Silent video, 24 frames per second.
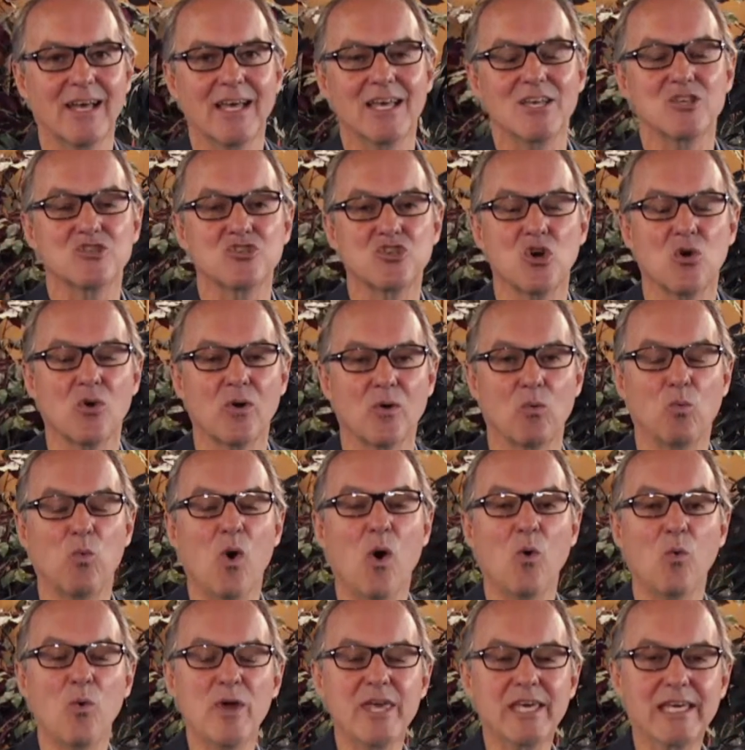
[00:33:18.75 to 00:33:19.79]
So
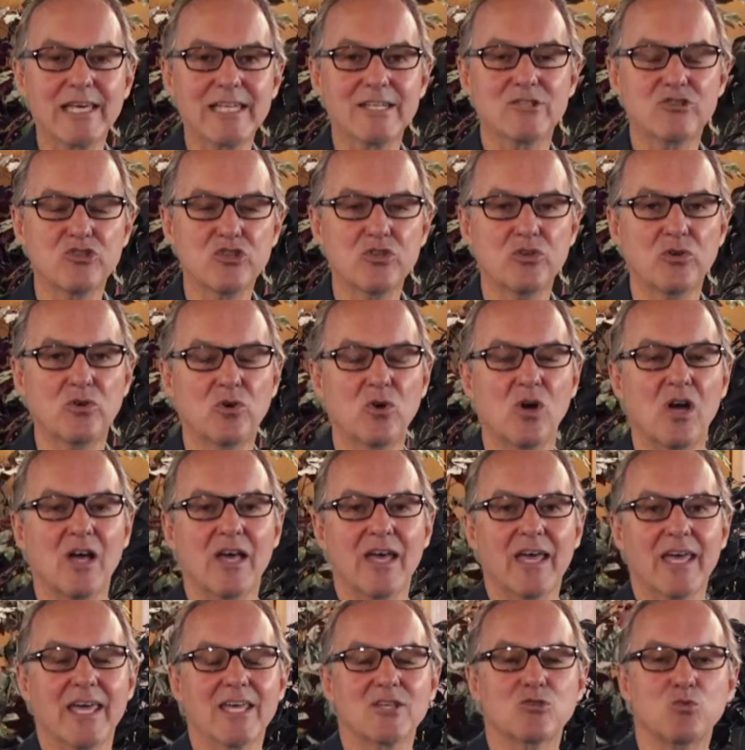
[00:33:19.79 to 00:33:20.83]
what we can do
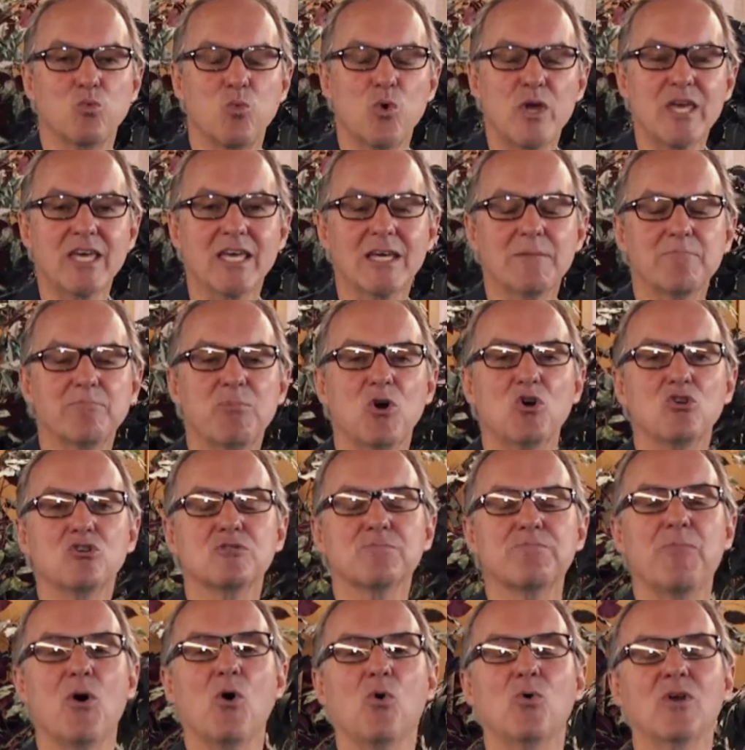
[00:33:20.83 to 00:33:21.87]
is we can
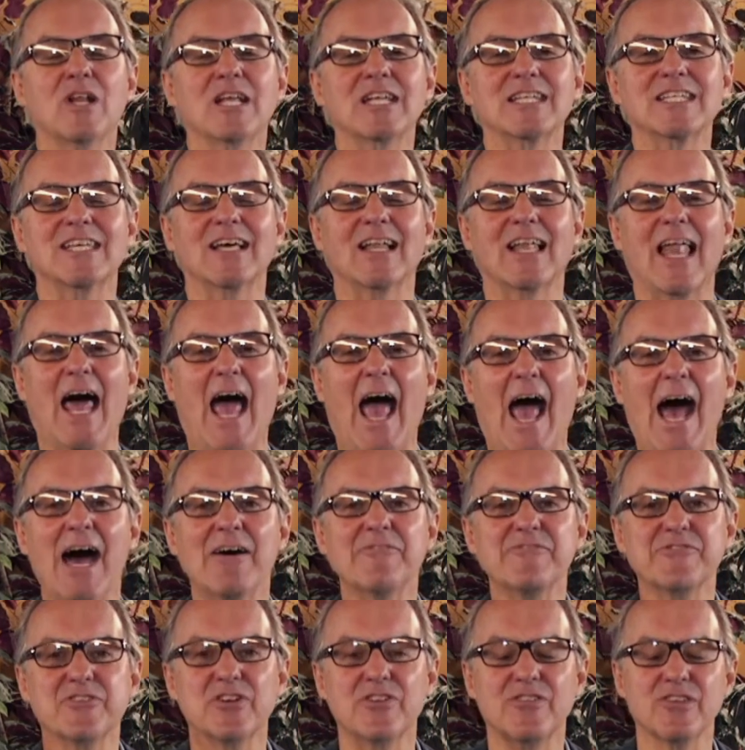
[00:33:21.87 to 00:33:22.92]
postpone it till
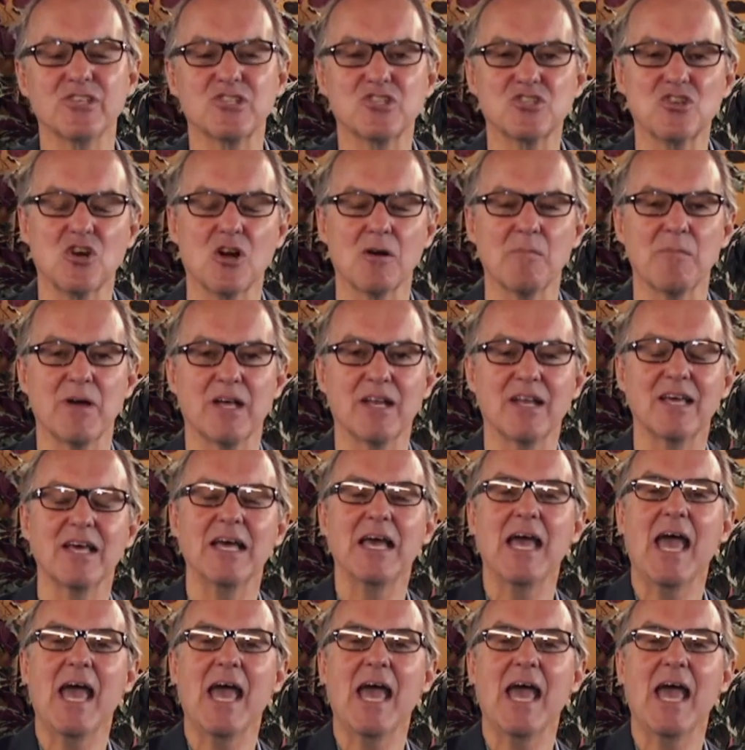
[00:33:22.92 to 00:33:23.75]
after the sermon,